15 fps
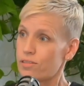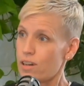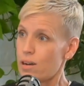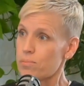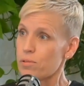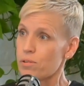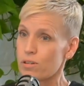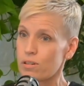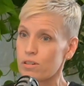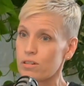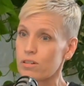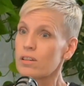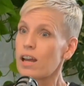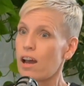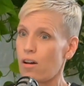Upper
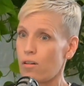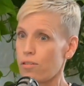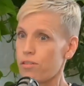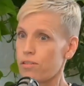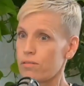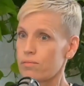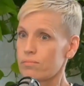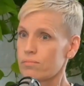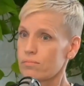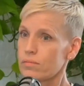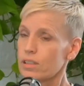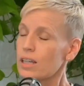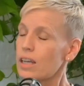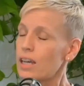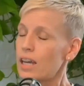Health.
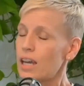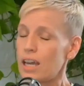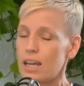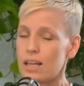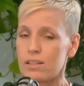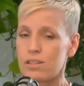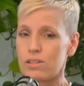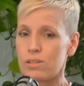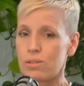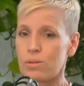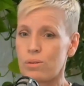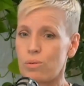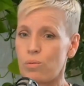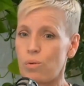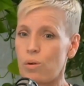And
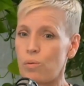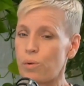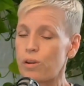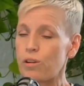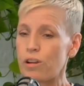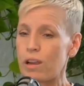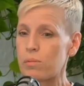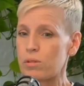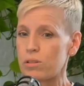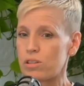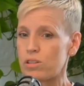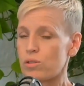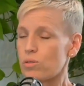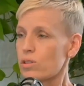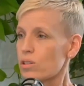so what we're able to
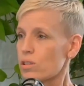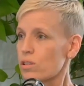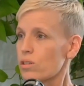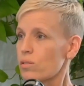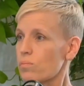do is